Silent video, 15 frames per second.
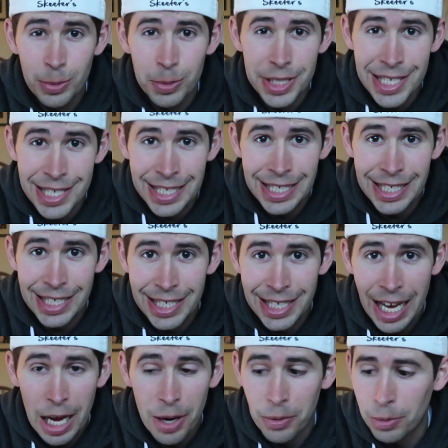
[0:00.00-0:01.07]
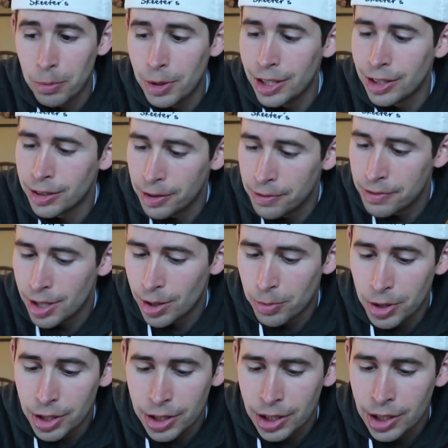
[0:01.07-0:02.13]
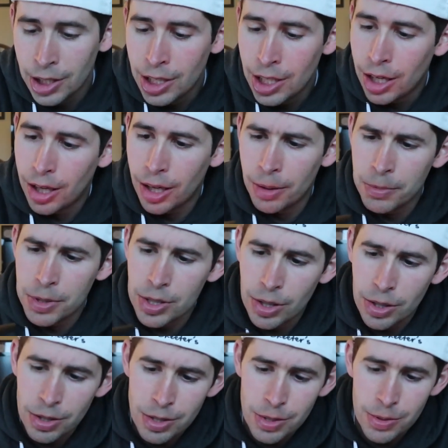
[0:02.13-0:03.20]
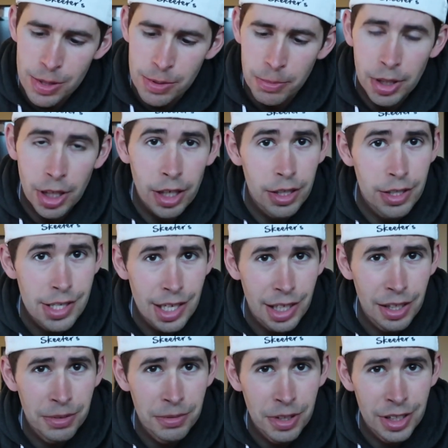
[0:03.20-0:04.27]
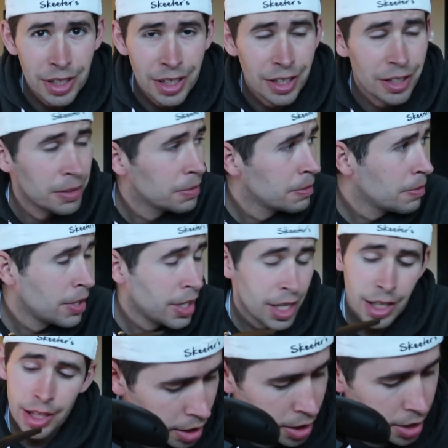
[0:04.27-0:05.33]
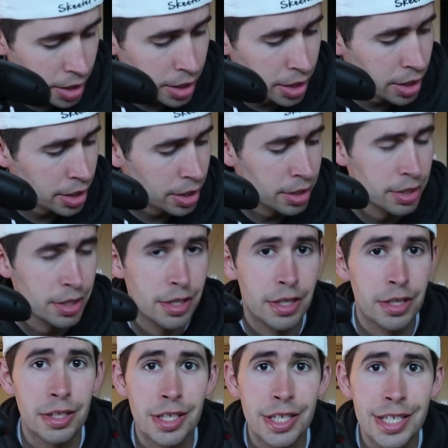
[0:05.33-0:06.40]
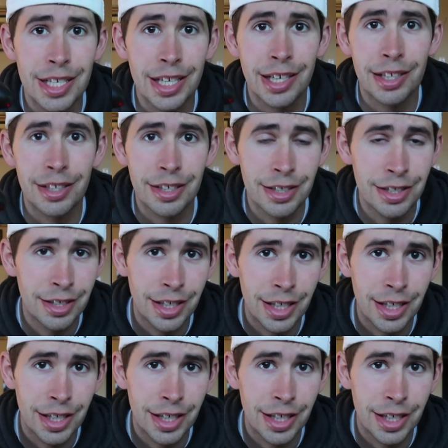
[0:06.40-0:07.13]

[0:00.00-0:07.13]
we'll see how and what and if they work. There's also some guards that go on here, and let's turn this guy on